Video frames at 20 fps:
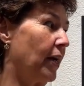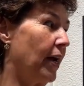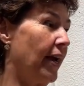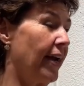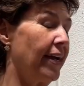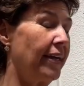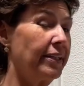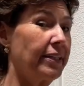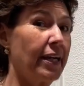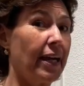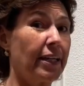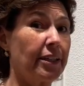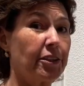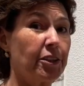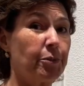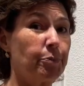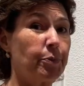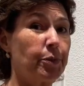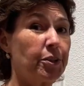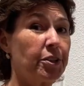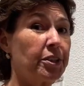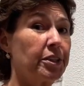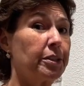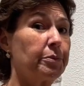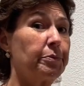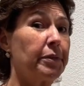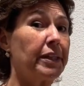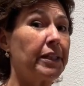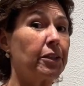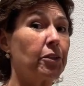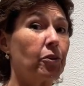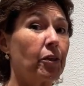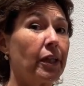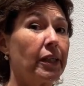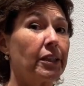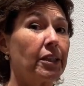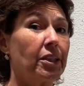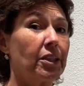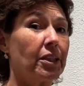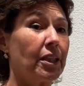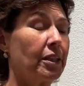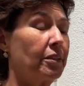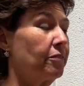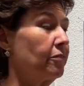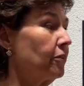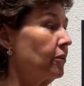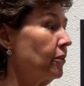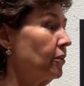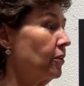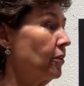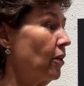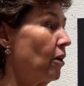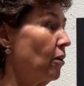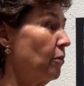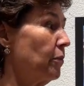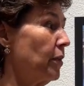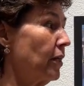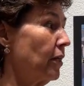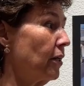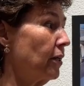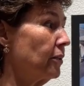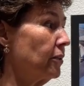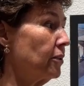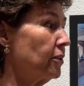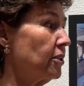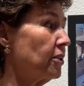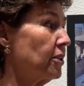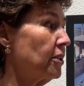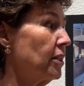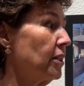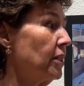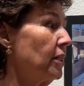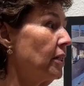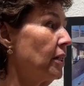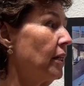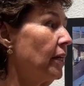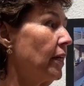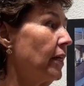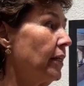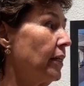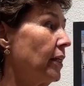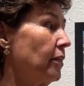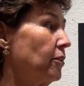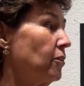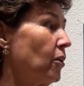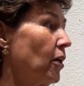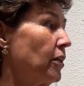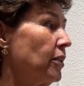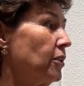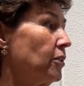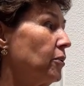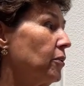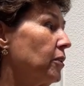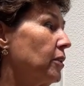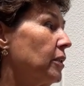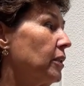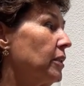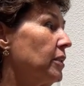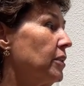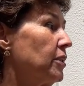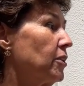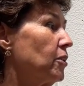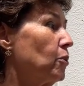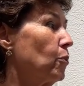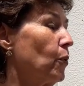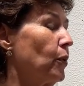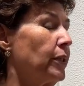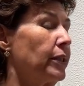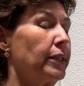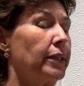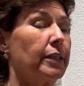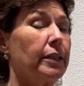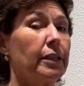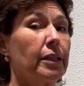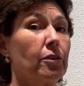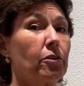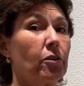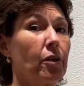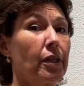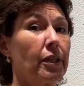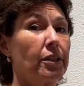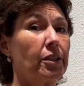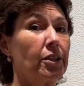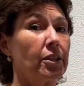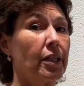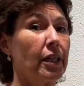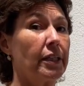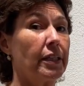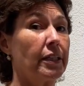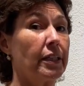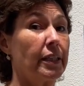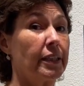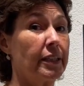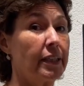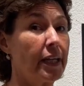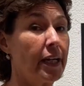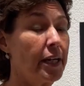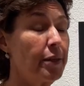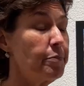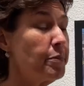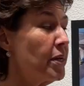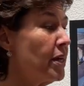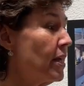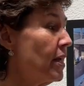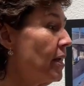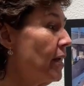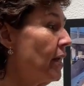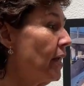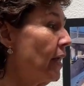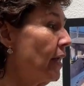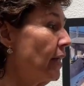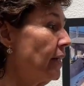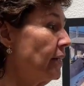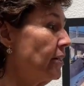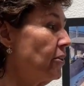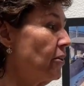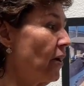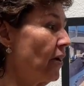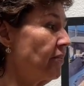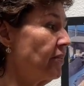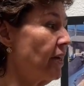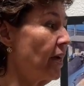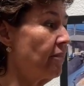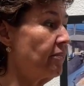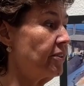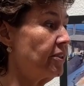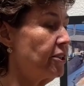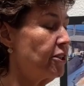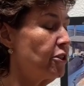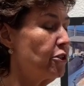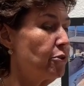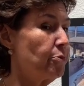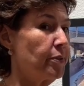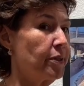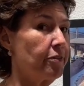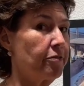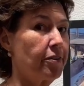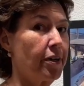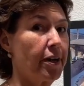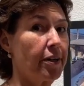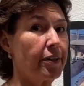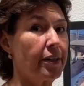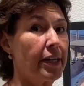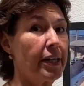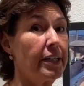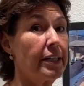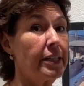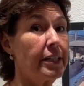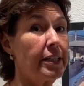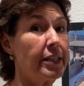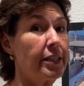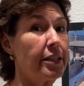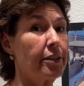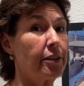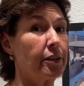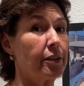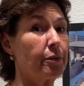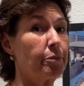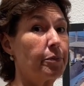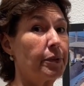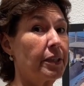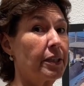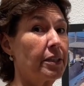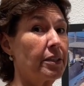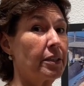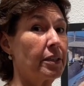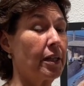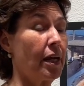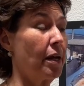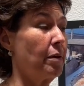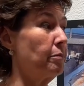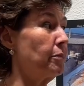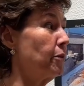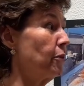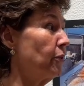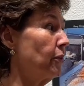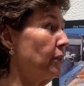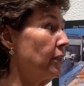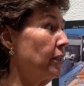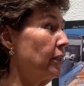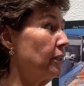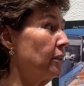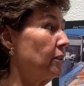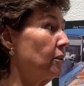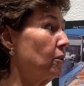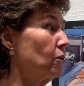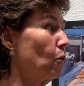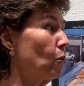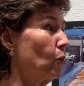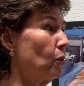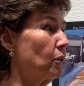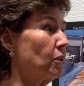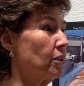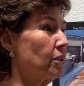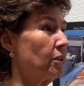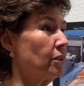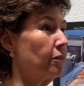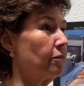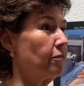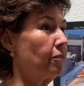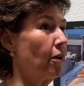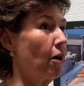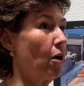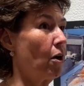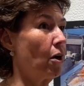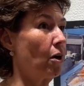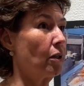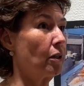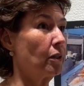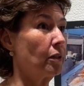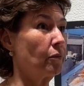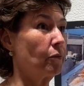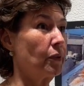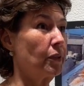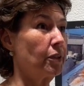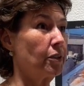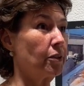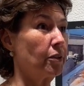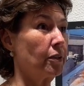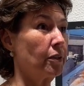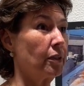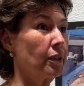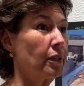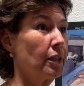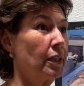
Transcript: I had to actually personally make a drying shed for all my otters, and I try to do at least 20 in a drying shed at a time, and you have to have a dehumidifier and a heater because I'm doing it towards the fall, winter.